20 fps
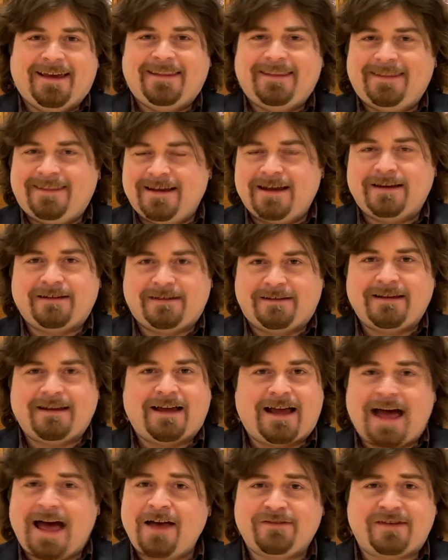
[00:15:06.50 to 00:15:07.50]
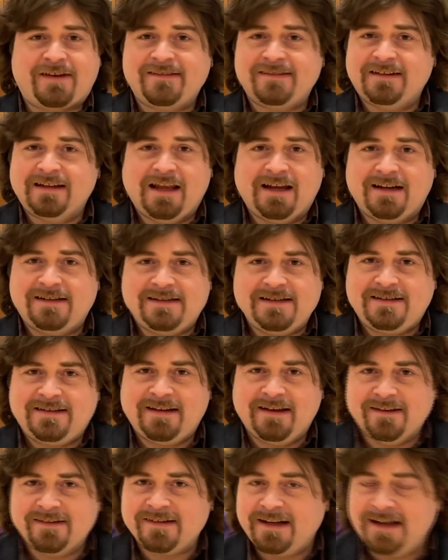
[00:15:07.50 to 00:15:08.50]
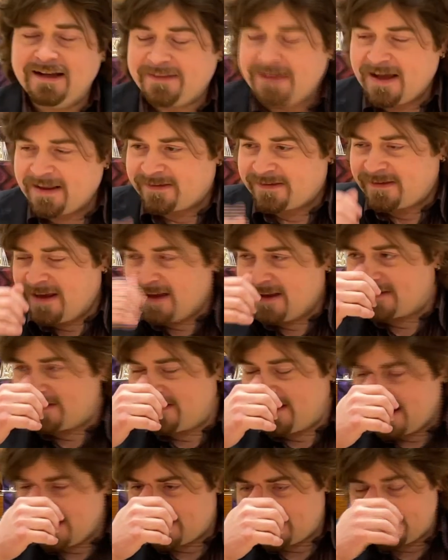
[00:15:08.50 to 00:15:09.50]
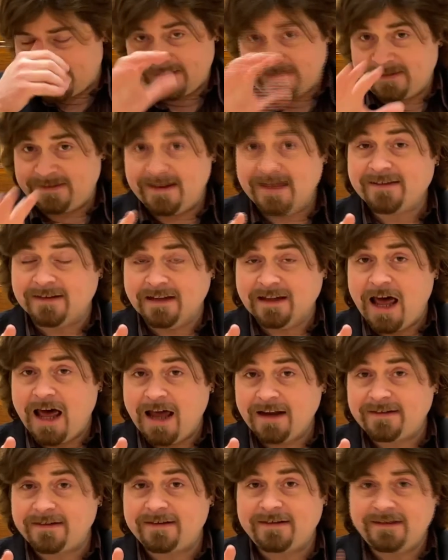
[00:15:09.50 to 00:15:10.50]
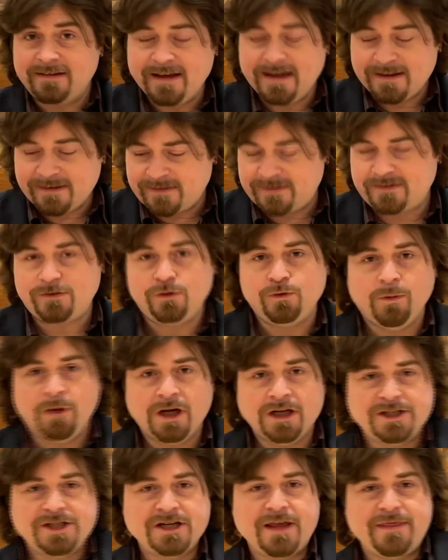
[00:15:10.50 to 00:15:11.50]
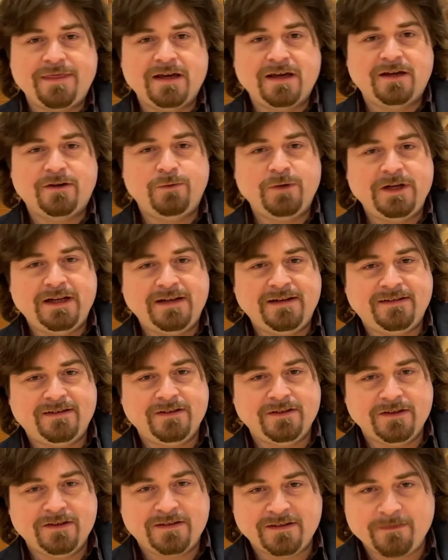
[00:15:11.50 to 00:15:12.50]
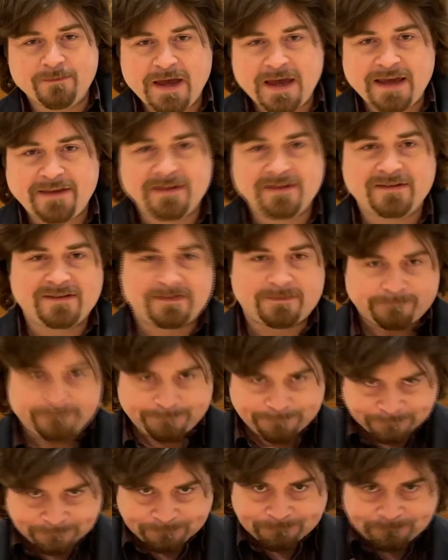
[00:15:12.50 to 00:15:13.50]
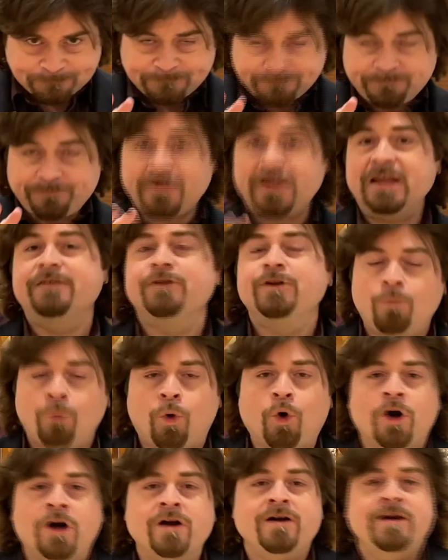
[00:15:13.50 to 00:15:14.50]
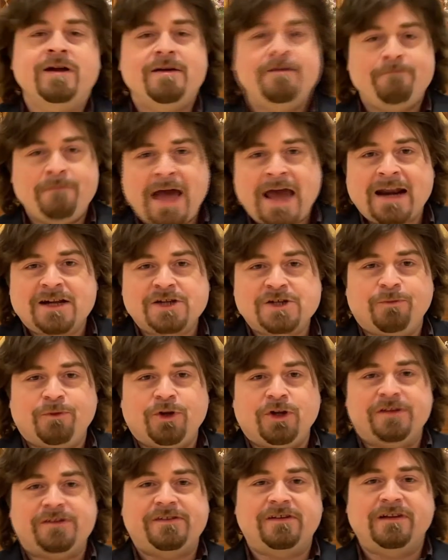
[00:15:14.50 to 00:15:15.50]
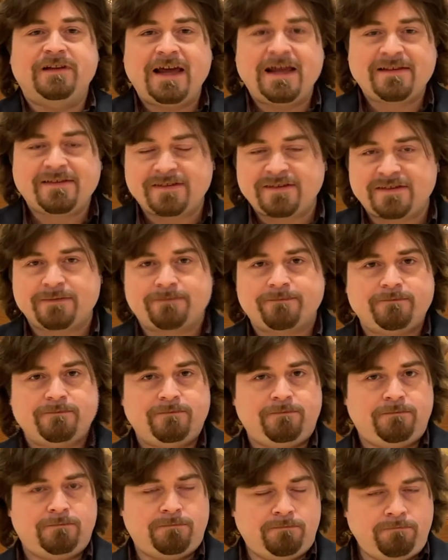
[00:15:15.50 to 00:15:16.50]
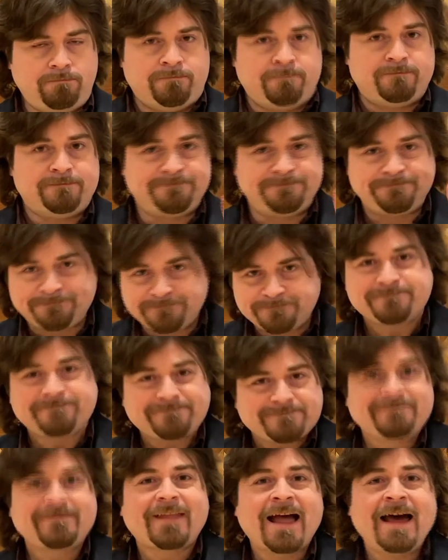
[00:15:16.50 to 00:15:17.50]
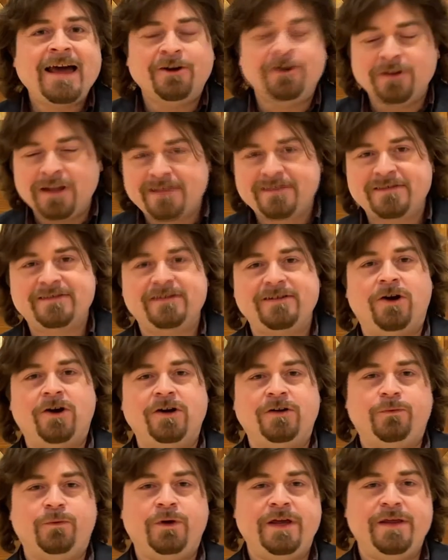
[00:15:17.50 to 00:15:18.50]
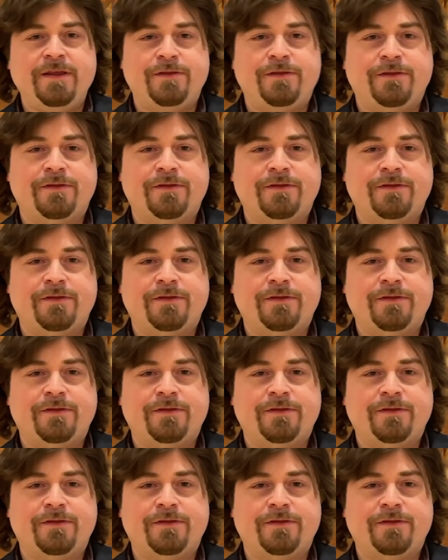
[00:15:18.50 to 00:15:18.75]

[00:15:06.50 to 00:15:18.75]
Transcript: a house has a lot of details in it. That's a lot. That's too much. I think we need to make this even more manageable. So let's let's start with